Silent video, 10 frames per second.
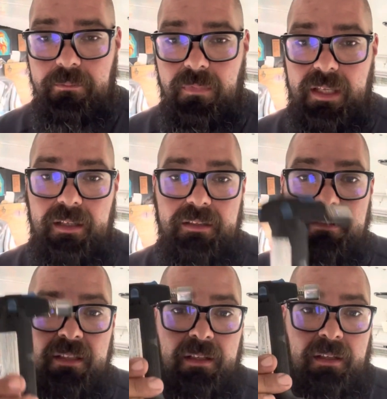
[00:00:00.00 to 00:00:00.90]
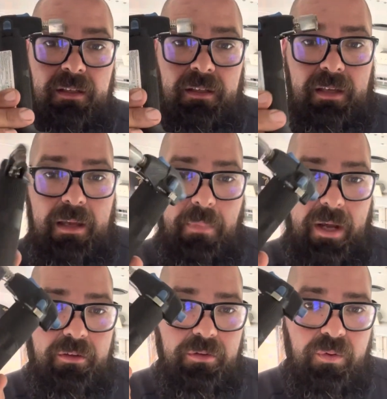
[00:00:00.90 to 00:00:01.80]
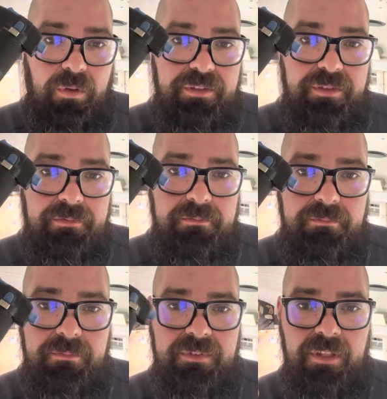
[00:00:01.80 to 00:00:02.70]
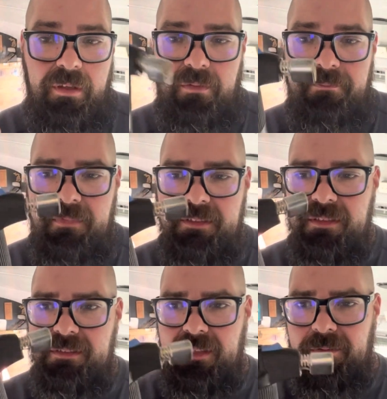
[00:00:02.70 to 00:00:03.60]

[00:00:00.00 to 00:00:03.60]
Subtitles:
is a micro torch. So this is a